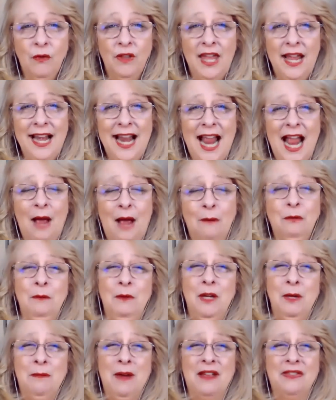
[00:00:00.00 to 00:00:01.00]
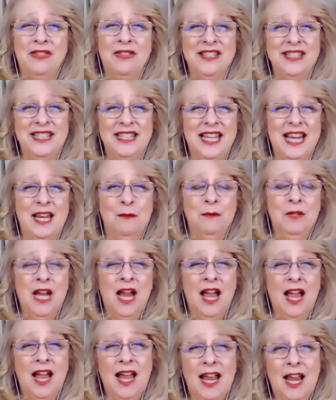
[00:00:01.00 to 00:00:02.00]
Well, that happened to me about the same
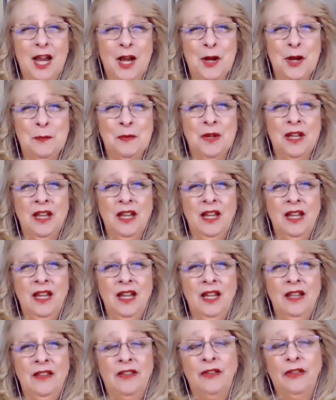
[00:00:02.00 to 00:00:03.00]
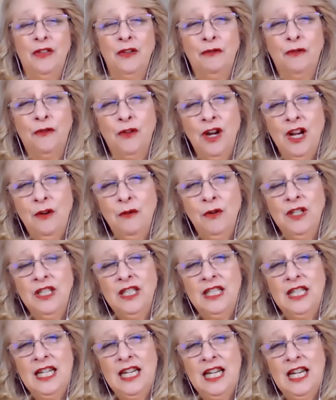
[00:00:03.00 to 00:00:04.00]
time that the
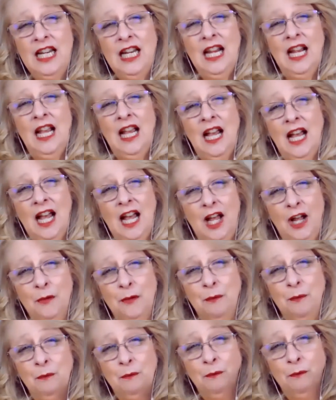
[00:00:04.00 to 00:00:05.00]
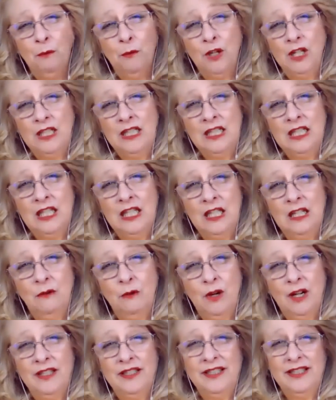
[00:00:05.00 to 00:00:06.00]
frequency um, was
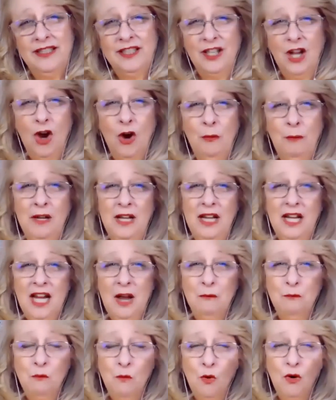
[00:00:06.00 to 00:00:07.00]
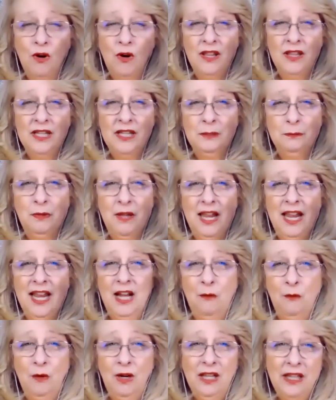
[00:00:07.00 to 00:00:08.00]
was opening up more to this
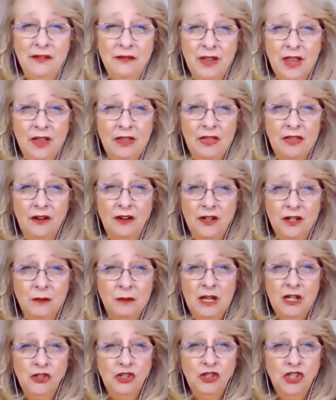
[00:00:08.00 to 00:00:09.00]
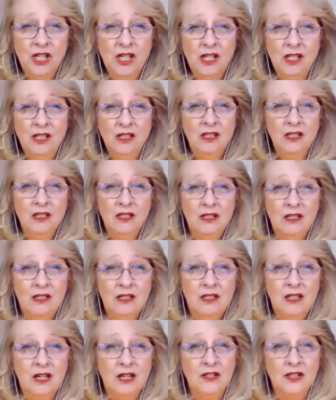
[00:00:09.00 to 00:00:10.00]
planet. We live in the third dimension,
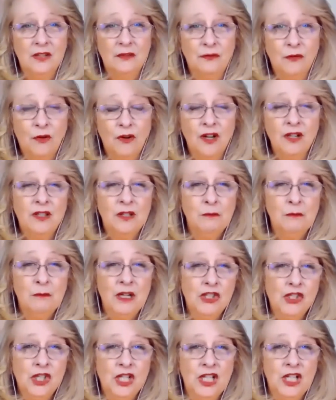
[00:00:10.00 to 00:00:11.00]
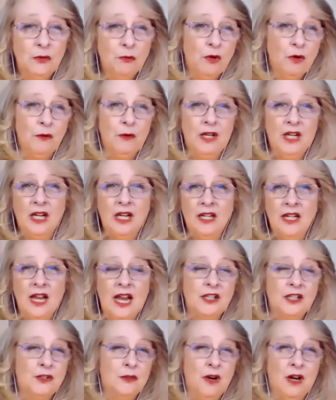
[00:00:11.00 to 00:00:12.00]
there's a fourth dimension where we
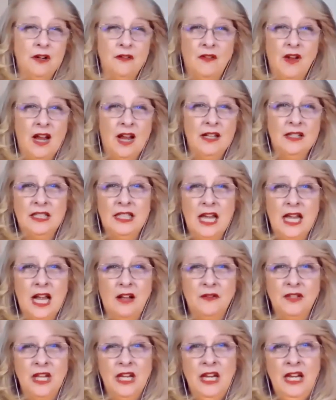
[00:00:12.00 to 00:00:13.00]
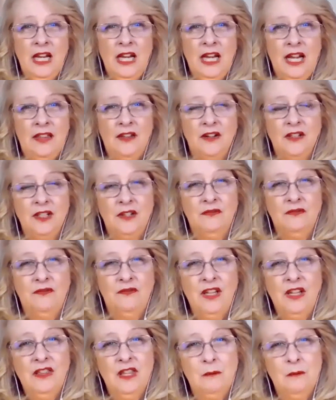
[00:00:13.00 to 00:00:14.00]
connect to our divine selves. And there's a
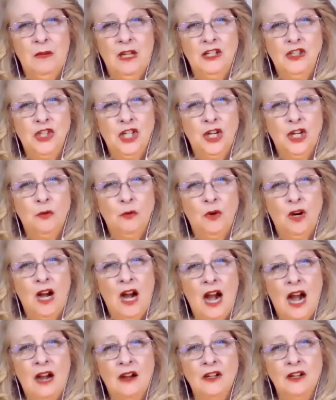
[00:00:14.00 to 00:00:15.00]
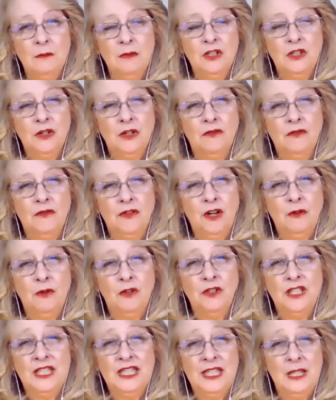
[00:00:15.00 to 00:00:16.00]
fifth dimension where higher dimensional
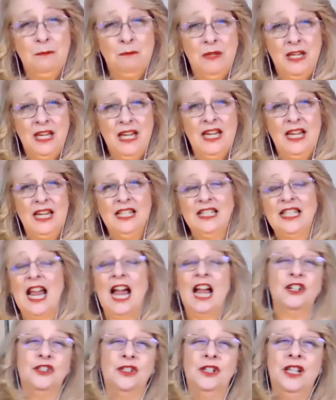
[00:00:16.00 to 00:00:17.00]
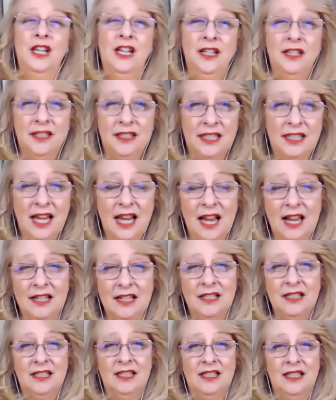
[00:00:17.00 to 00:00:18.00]
frequency beings actually
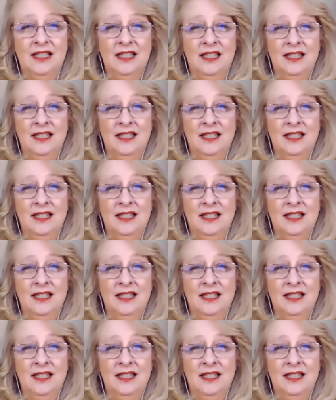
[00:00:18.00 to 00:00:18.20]
exist.